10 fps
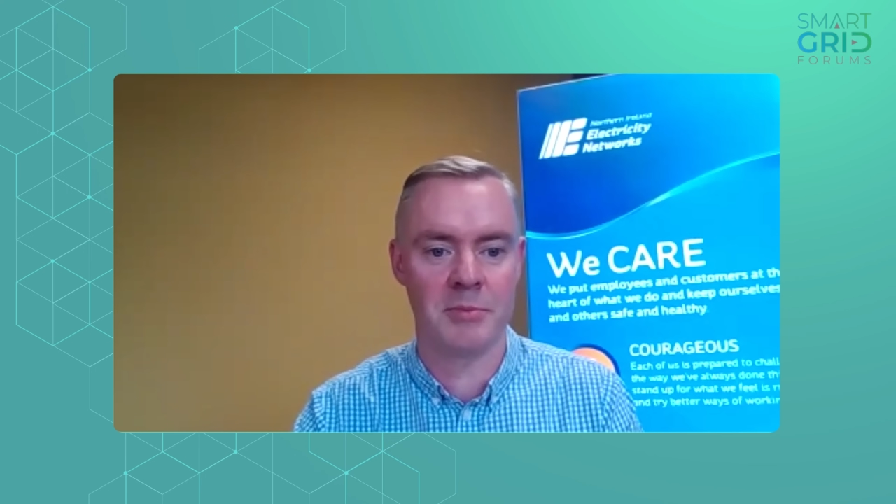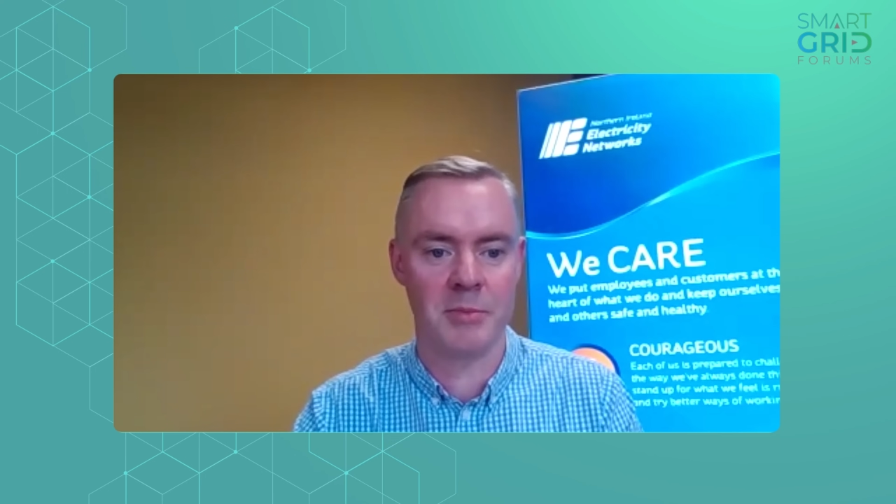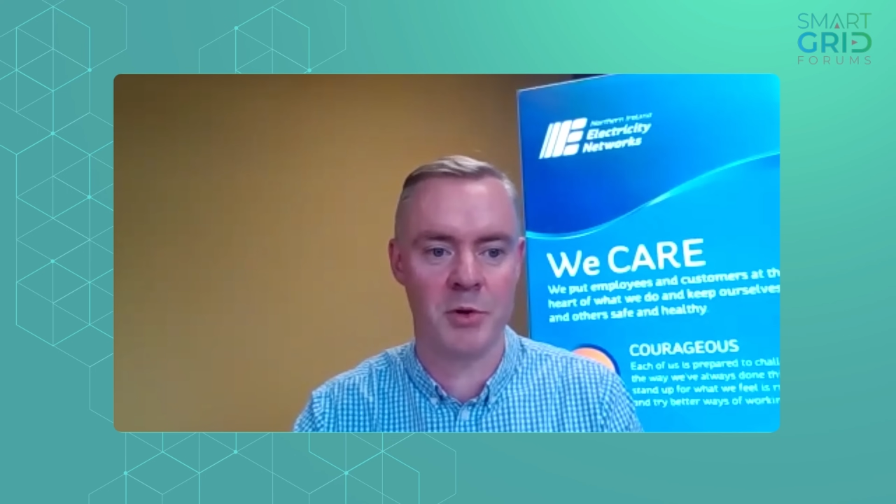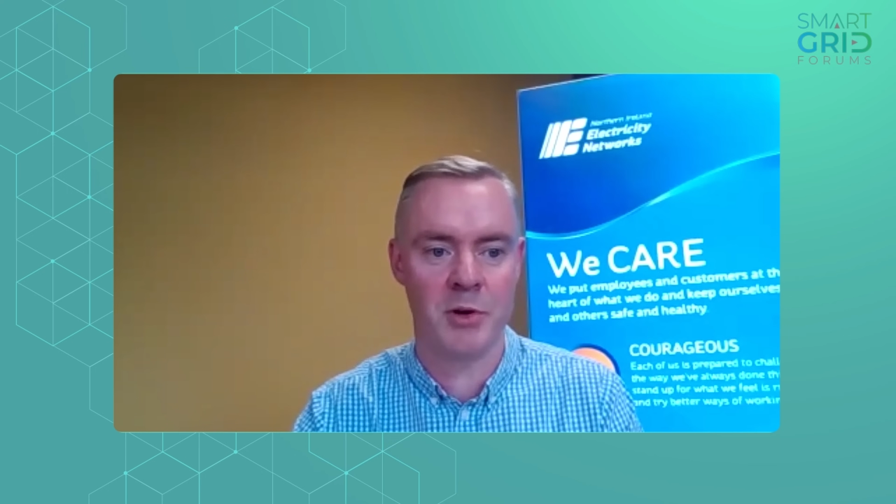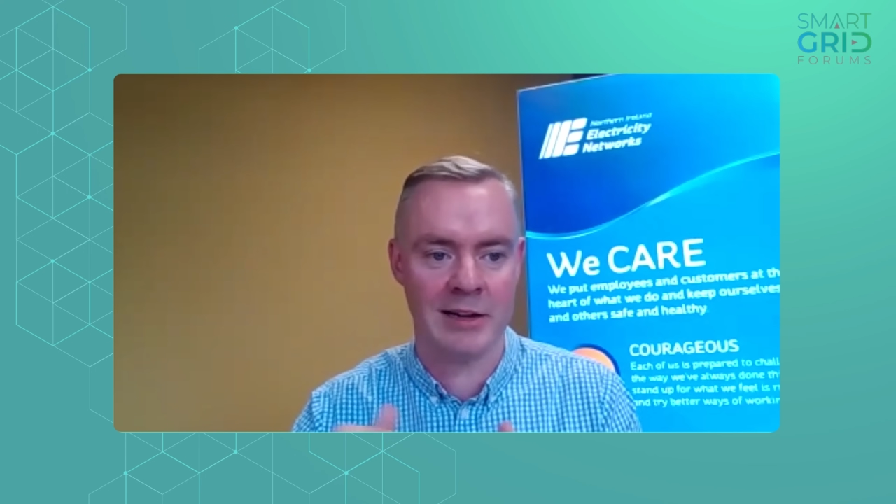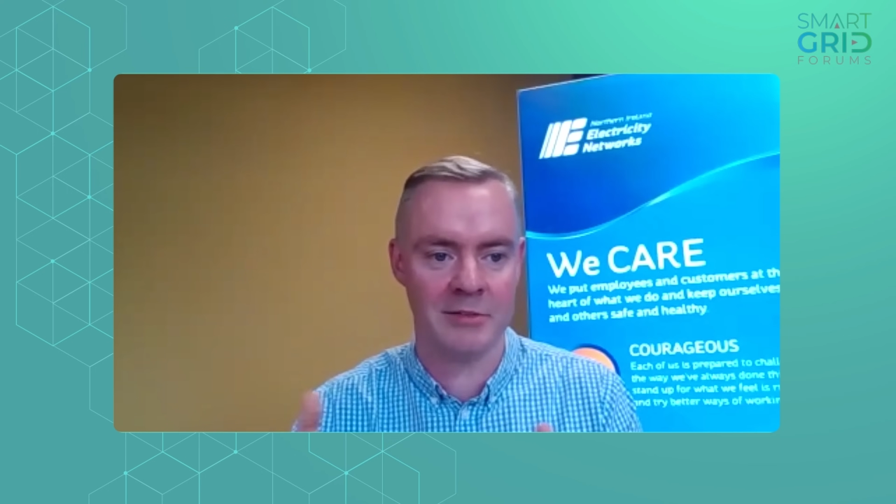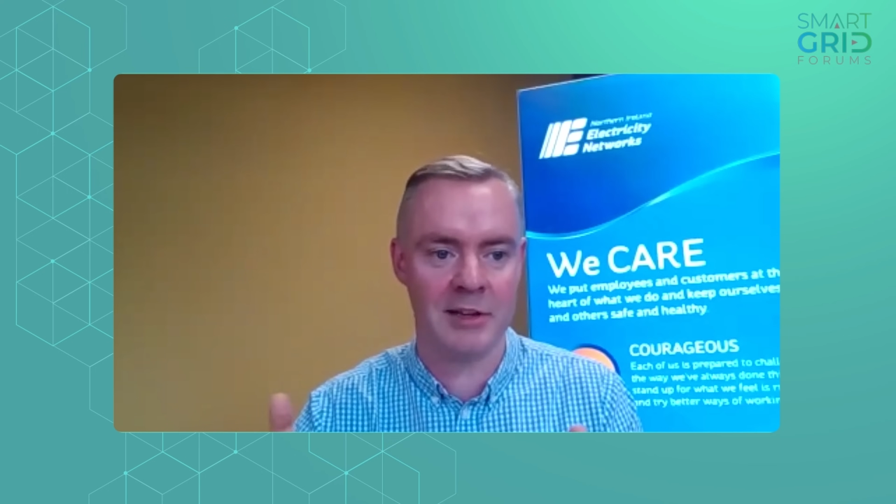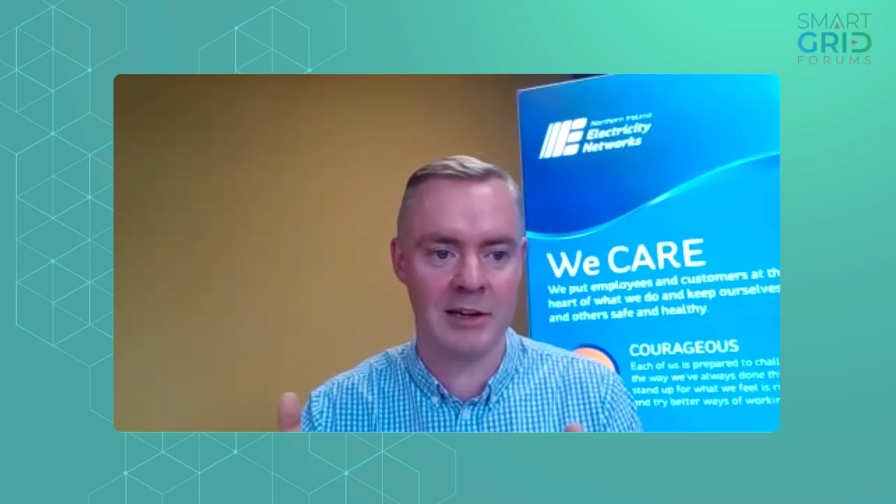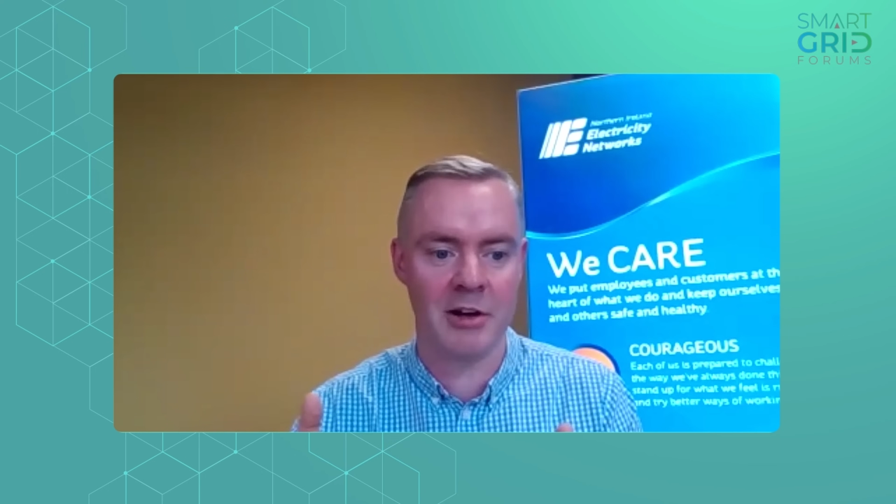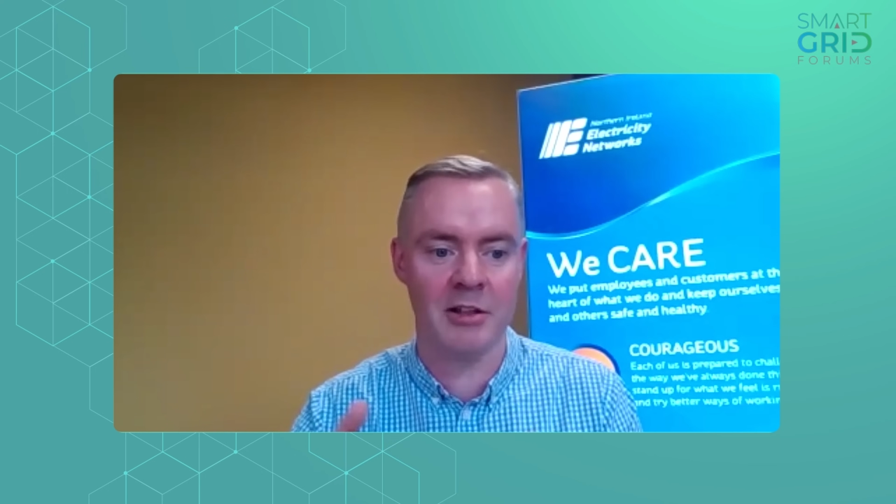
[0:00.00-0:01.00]
more actively
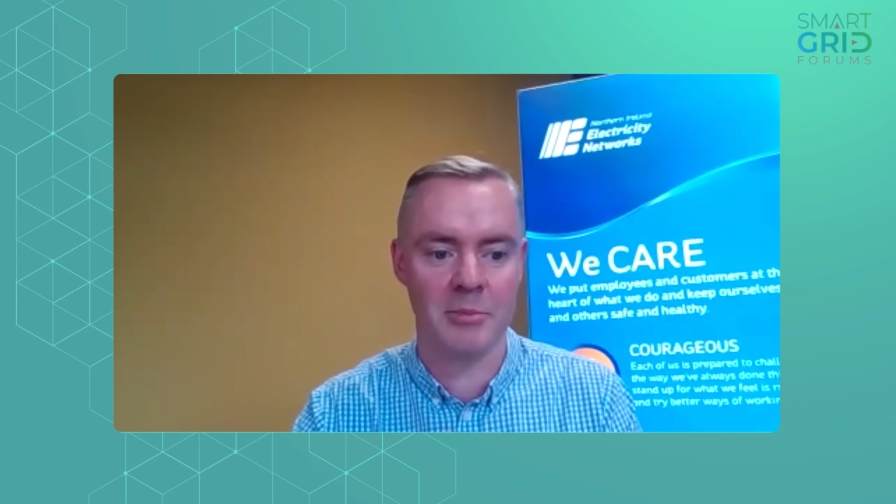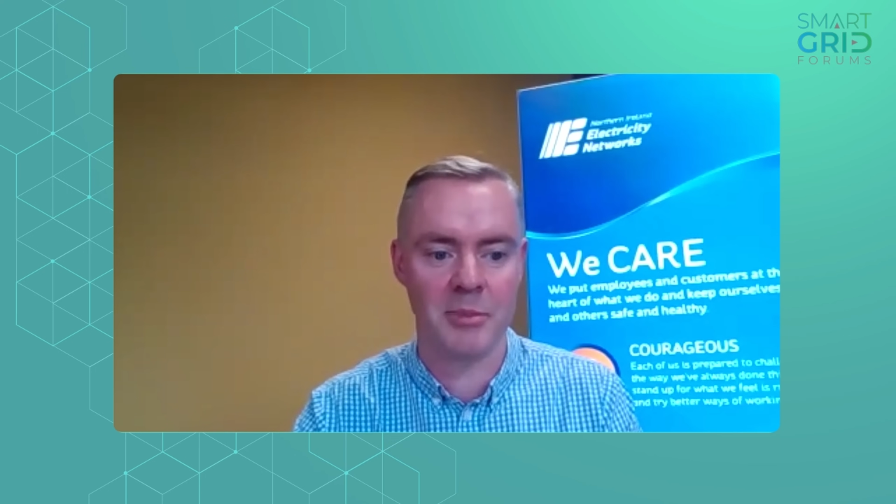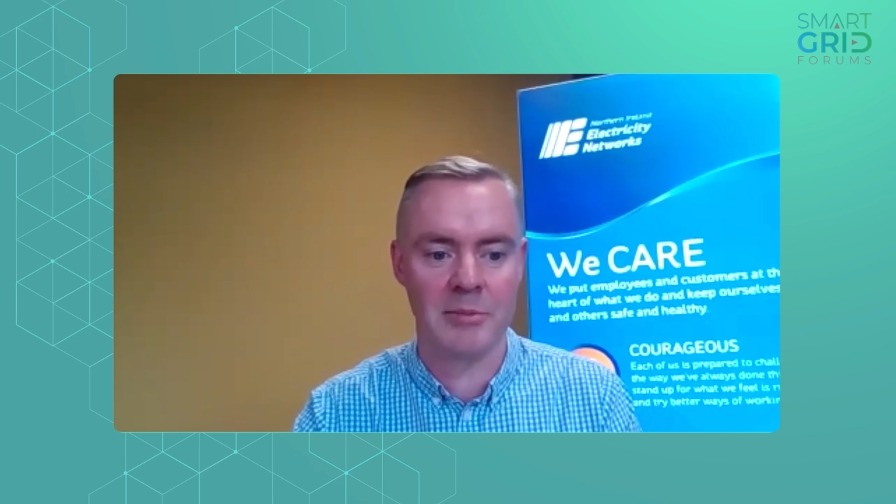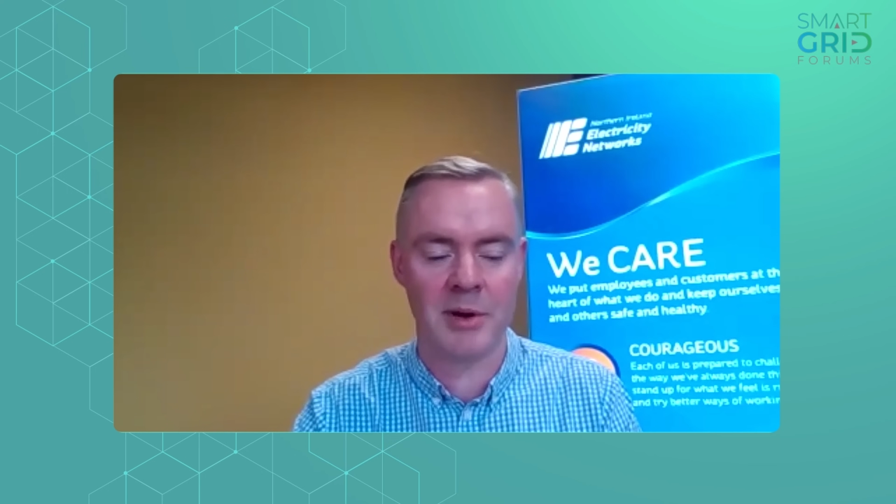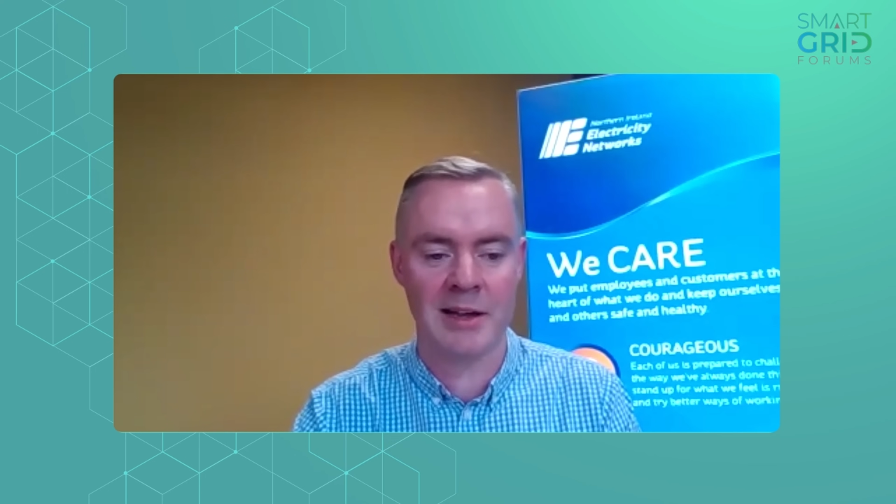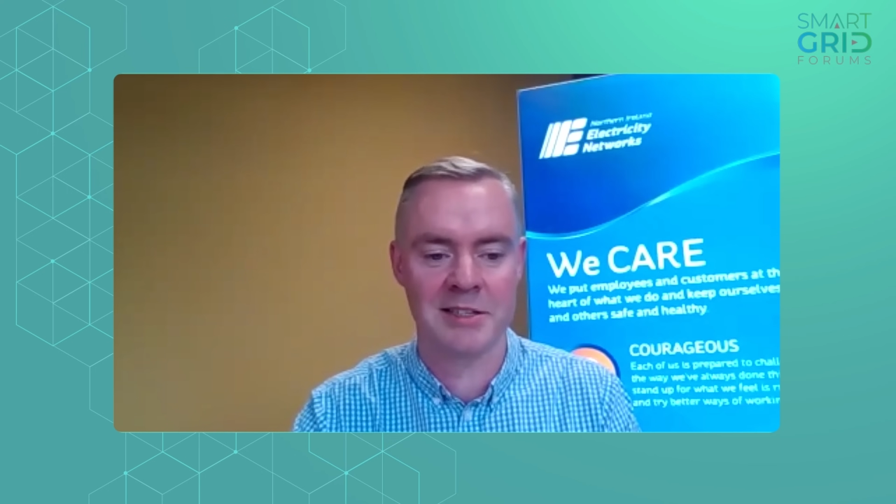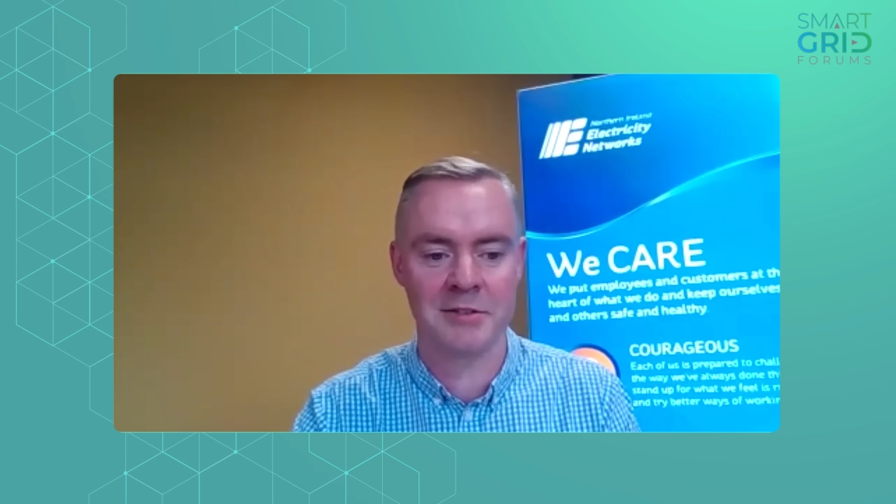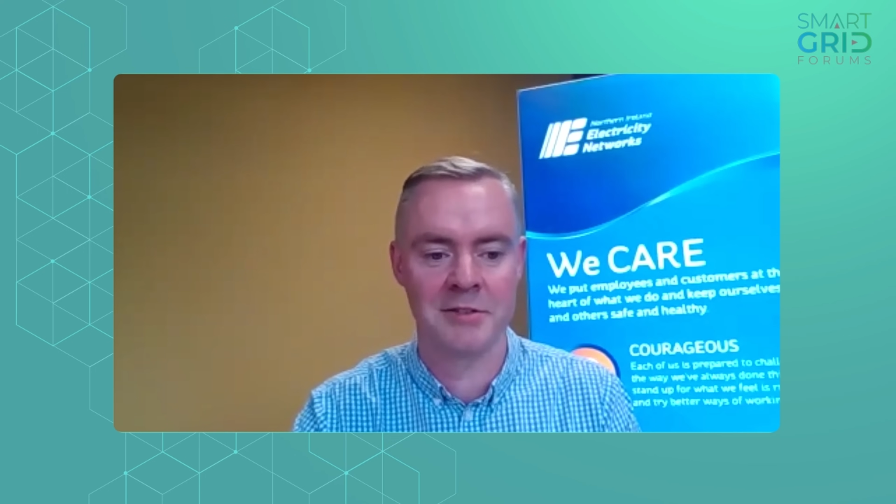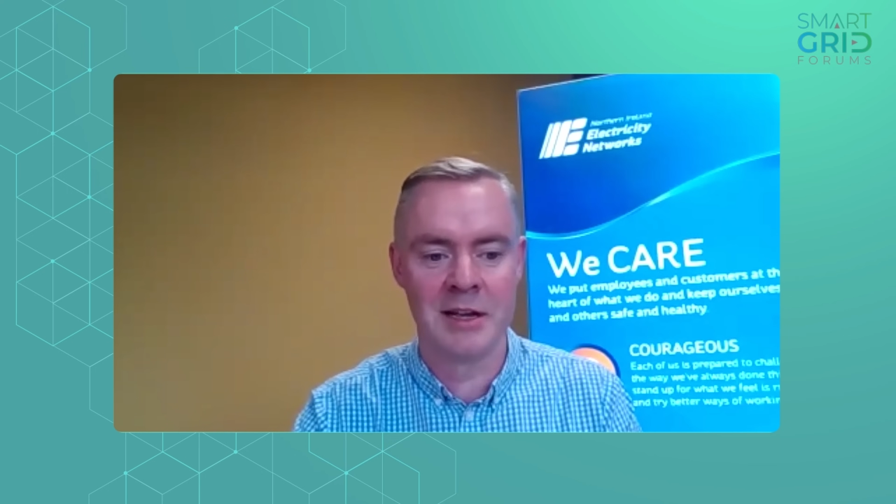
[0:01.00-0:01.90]
rather than being passive.